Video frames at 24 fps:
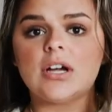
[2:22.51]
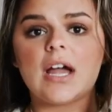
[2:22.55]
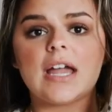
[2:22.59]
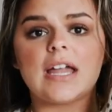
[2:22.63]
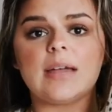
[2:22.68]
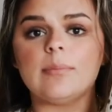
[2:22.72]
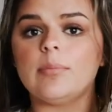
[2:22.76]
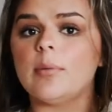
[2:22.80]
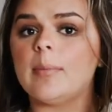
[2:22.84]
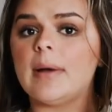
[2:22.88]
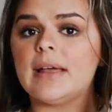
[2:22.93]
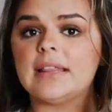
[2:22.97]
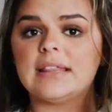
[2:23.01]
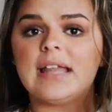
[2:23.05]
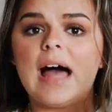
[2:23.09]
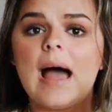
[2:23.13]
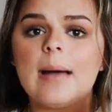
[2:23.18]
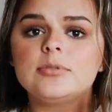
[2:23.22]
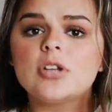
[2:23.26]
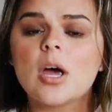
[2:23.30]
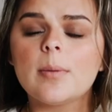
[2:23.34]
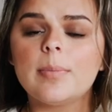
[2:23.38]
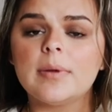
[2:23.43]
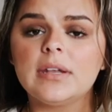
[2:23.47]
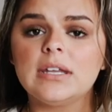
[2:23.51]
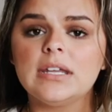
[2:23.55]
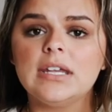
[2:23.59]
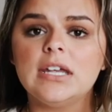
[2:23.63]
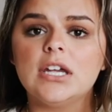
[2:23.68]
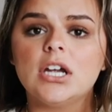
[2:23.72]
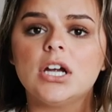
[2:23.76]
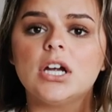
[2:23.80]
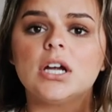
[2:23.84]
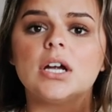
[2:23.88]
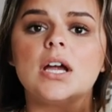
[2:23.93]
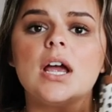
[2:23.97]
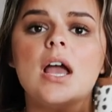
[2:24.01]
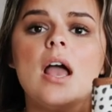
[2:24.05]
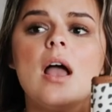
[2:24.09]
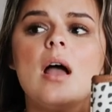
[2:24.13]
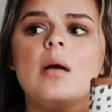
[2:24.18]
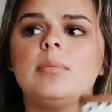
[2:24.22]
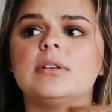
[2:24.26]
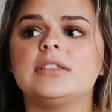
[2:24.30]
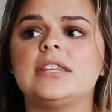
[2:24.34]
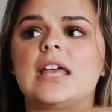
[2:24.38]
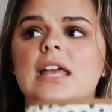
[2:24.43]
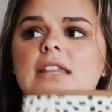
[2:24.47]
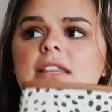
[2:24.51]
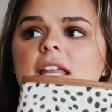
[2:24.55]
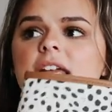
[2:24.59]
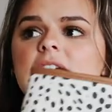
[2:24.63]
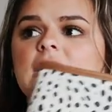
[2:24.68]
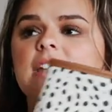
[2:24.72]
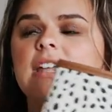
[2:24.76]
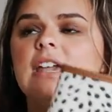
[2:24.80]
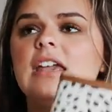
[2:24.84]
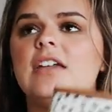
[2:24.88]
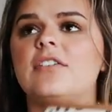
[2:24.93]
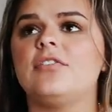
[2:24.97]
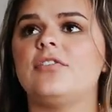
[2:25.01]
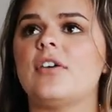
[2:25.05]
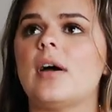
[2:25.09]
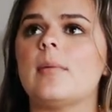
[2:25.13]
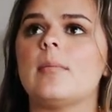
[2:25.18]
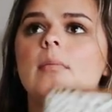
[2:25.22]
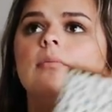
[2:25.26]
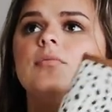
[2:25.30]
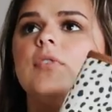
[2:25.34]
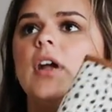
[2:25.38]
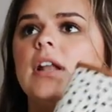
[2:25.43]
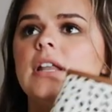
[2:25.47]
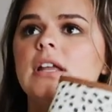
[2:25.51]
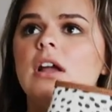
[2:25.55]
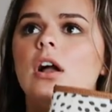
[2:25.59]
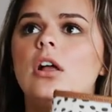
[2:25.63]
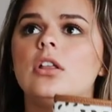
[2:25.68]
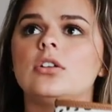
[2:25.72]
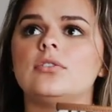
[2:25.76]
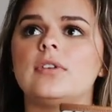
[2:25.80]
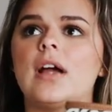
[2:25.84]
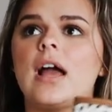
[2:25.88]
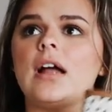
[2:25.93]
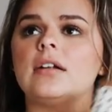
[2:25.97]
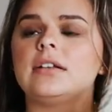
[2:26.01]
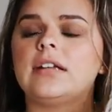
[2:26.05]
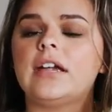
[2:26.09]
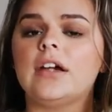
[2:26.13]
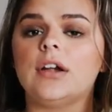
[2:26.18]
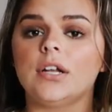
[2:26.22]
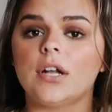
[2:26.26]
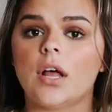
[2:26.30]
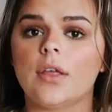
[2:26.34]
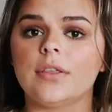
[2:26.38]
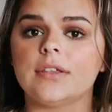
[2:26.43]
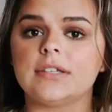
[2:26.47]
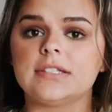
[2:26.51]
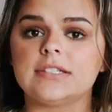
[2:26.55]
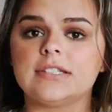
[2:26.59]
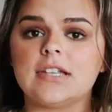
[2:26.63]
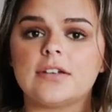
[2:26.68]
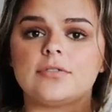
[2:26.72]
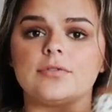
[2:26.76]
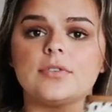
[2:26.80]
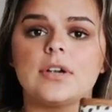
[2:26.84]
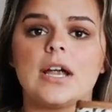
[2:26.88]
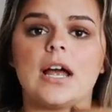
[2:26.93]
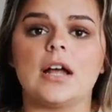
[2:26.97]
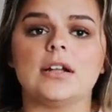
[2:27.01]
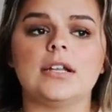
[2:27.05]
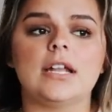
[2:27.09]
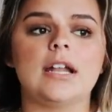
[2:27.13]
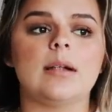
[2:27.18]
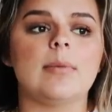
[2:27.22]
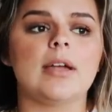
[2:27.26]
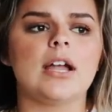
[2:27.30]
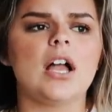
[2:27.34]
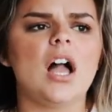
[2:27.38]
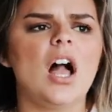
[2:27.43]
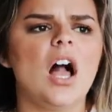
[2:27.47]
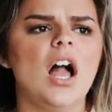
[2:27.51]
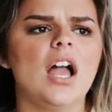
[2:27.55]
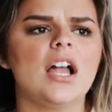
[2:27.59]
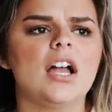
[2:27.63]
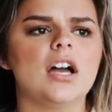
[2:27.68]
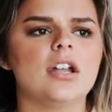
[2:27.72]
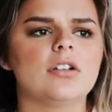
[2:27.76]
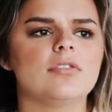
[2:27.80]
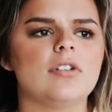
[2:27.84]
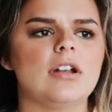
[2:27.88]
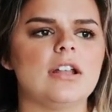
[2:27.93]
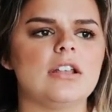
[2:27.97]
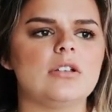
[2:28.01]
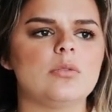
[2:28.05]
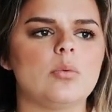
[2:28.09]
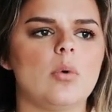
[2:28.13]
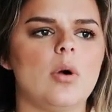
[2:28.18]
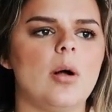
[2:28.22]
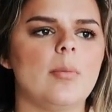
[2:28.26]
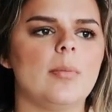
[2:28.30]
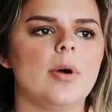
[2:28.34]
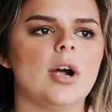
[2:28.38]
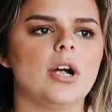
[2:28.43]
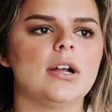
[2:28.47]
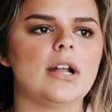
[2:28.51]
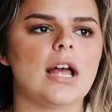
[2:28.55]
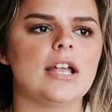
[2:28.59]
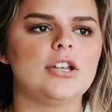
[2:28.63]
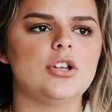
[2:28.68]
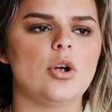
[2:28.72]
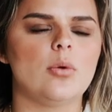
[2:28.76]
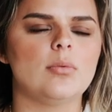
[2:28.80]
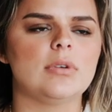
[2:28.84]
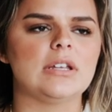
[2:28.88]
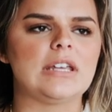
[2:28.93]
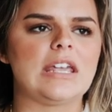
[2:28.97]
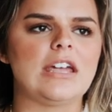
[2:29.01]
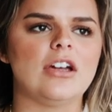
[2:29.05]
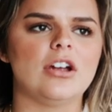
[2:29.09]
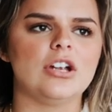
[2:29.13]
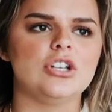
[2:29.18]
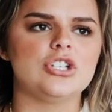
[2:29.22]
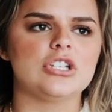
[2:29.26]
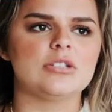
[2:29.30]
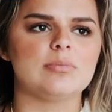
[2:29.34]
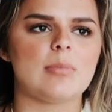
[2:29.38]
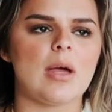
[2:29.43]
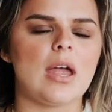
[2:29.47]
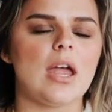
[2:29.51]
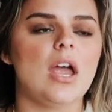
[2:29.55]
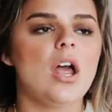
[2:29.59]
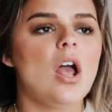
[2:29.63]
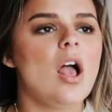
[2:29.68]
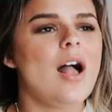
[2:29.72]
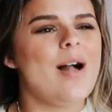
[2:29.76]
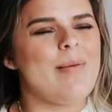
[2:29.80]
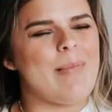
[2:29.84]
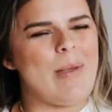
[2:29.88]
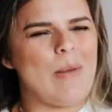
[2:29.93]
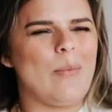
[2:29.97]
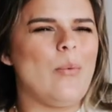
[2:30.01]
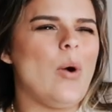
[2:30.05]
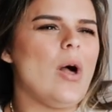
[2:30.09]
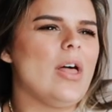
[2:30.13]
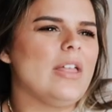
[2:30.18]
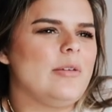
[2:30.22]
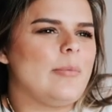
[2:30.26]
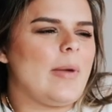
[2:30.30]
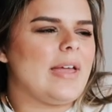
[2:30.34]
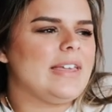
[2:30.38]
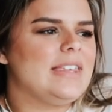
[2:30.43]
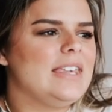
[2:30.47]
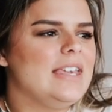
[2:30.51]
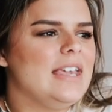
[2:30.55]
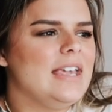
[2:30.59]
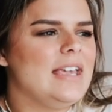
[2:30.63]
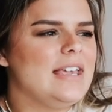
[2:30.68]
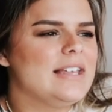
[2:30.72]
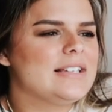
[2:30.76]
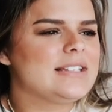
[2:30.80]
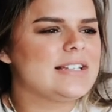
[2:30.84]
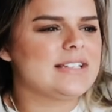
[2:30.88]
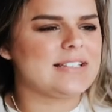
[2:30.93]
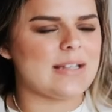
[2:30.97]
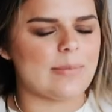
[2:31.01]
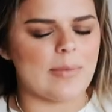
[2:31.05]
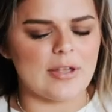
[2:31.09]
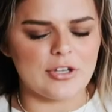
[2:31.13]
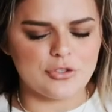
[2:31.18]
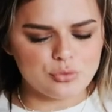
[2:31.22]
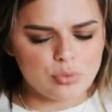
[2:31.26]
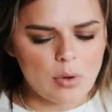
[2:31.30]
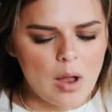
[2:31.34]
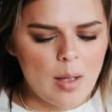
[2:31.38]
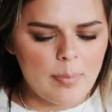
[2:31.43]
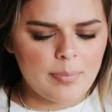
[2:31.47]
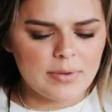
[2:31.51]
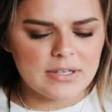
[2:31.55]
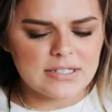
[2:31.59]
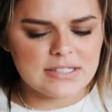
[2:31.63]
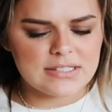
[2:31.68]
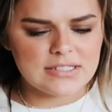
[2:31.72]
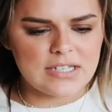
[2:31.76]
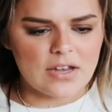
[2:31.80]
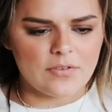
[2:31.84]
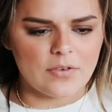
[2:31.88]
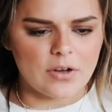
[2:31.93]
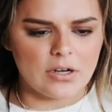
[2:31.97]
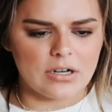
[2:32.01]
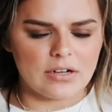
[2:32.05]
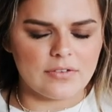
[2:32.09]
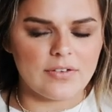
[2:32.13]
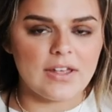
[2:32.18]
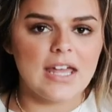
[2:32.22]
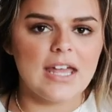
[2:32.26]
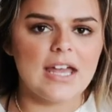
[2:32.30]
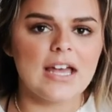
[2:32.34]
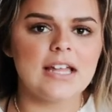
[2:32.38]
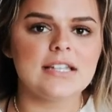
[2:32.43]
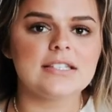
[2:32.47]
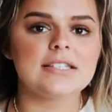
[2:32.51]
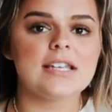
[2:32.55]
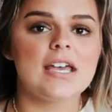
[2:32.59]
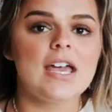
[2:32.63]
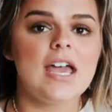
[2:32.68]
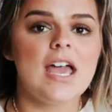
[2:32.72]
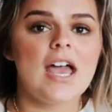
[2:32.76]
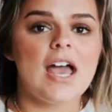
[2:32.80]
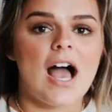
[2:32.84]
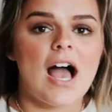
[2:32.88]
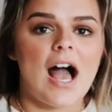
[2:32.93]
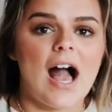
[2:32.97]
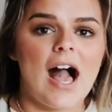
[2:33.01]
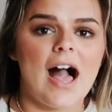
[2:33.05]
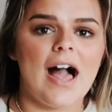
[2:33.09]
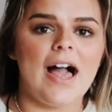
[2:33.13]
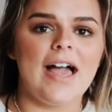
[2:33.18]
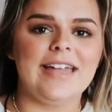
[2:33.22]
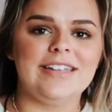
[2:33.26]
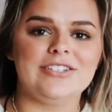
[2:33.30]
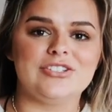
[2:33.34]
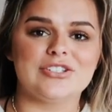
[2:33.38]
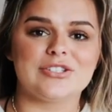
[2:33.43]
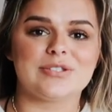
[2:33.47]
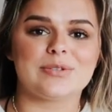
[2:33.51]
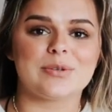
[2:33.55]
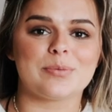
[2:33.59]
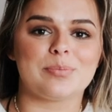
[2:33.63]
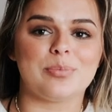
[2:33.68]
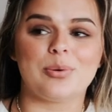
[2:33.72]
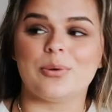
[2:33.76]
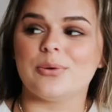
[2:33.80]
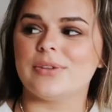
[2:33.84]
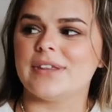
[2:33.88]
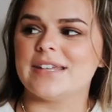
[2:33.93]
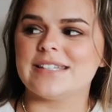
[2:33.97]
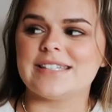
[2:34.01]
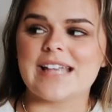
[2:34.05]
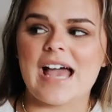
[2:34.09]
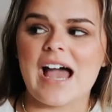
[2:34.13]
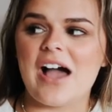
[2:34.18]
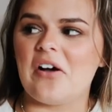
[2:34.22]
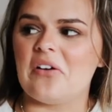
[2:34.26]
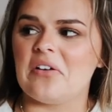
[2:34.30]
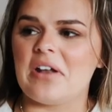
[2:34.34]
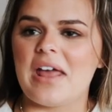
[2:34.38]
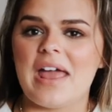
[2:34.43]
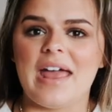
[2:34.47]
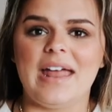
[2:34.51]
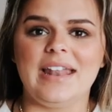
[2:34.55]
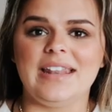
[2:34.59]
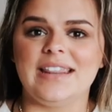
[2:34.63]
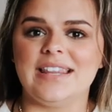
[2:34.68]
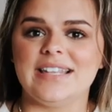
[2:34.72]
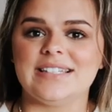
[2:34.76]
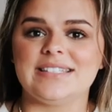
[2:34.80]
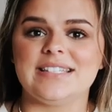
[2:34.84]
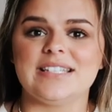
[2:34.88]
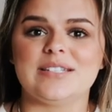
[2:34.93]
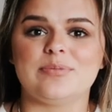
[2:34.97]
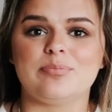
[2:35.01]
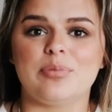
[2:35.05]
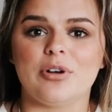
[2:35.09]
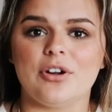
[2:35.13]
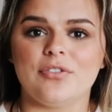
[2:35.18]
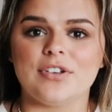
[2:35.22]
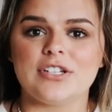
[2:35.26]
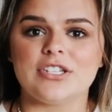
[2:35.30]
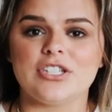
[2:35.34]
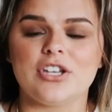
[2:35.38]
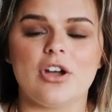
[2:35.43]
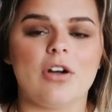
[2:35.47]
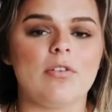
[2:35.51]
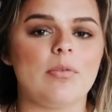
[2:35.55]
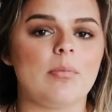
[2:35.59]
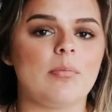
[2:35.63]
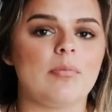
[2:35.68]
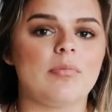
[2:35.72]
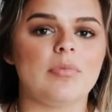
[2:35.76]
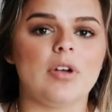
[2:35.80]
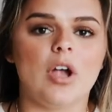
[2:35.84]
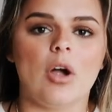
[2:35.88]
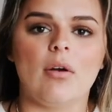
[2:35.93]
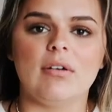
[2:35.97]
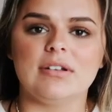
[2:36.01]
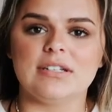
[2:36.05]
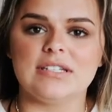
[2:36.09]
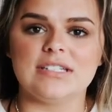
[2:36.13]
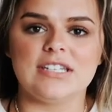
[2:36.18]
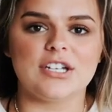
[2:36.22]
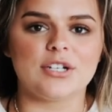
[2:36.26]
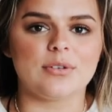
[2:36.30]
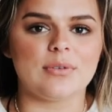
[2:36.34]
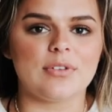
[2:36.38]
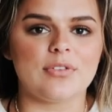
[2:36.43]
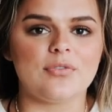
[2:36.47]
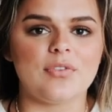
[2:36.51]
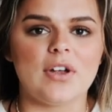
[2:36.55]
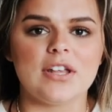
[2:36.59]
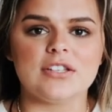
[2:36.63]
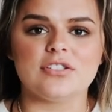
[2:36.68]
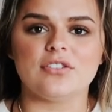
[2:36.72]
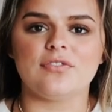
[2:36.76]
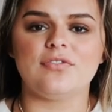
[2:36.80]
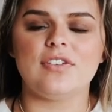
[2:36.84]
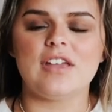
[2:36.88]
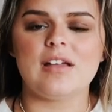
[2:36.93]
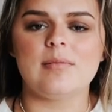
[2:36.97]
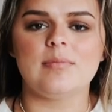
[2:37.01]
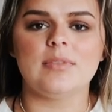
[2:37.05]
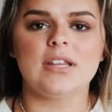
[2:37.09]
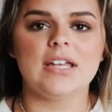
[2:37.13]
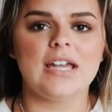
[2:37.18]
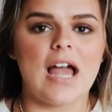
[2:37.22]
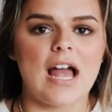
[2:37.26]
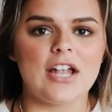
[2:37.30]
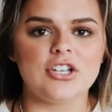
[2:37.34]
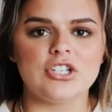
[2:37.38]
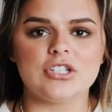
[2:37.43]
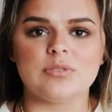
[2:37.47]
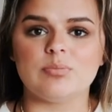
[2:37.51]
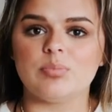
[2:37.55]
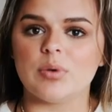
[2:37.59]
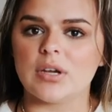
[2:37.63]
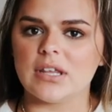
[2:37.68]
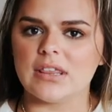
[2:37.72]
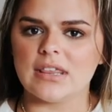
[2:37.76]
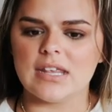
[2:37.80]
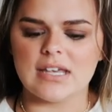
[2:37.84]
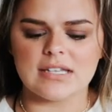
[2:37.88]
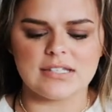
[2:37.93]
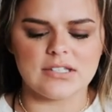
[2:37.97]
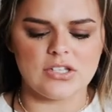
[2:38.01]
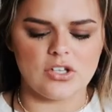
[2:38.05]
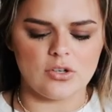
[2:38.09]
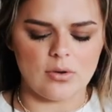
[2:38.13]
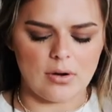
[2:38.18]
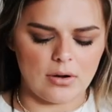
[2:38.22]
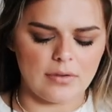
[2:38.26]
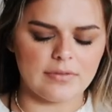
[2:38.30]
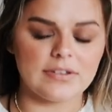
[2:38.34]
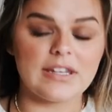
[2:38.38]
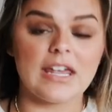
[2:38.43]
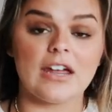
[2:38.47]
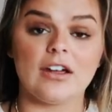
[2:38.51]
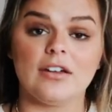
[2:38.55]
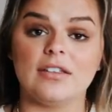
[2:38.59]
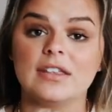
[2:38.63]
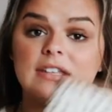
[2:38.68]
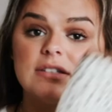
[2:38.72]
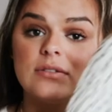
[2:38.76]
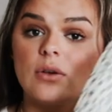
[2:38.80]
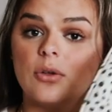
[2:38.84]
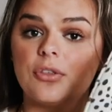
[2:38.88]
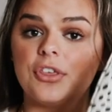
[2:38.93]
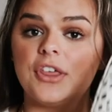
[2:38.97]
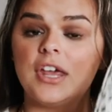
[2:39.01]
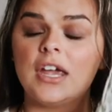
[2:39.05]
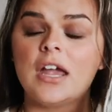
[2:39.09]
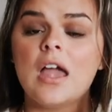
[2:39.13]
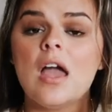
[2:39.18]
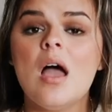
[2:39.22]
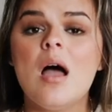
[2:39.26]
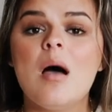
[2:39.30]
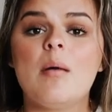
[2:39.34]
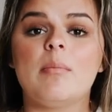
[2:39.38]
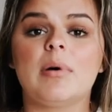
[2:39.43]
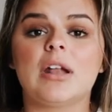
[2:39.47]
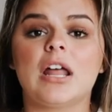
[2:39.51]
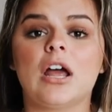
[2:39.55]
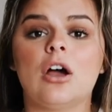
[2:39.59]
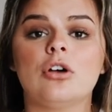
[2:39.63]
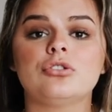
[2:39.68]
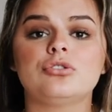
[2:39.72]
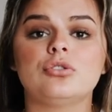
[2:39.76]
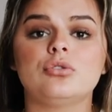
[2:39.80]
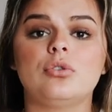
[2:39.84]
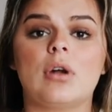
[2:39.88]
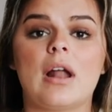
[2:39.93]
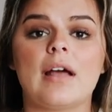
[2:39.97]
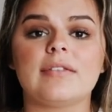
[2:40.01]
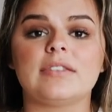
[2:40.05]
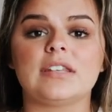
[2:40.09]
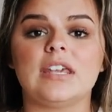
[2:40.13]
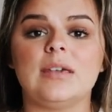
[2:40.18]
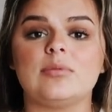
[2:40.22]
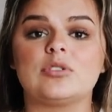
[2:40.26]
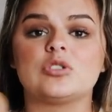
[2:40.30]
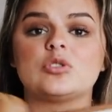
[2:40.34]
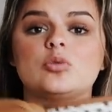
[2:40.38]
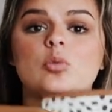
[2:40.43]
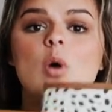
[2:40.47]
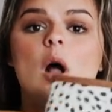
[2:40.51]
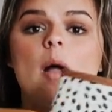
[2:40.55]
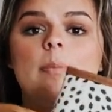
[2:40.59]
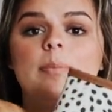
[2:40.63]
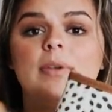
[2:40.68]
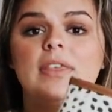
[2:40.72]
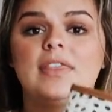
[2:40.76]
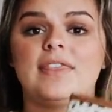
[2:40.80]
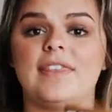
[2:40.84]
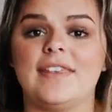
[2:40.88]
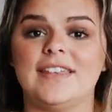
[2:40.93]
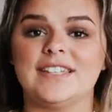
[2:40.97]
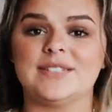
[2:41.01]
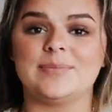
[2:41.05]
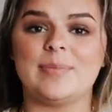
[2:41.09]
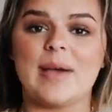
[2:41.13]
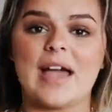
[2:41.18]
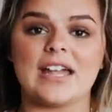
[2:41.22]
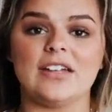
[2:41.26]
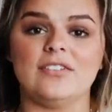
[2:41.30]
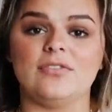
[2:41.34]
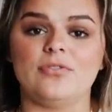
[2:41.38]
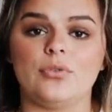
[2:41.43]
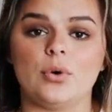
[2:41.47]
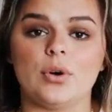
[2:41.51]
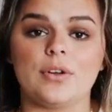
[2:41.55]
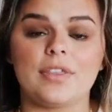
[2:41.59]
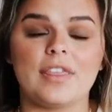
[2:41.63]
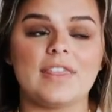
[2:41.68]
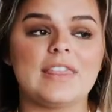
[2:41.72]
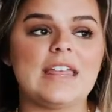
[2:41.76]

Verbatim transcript: I can put my laptop in here. But then like if I'm running all around, carrying all this stuff around and I'm like, oh, I gotta run into Walmart. I don't want to carry just my, my wallet and my keys because I'm like dropping stuff. I don't have hands. I just pull this out and this is perfect to go from going to dinner with friends or family. I just bring this, you know, I don't have to carry this whole thing, but I also don't have to keep swapping things back and forth.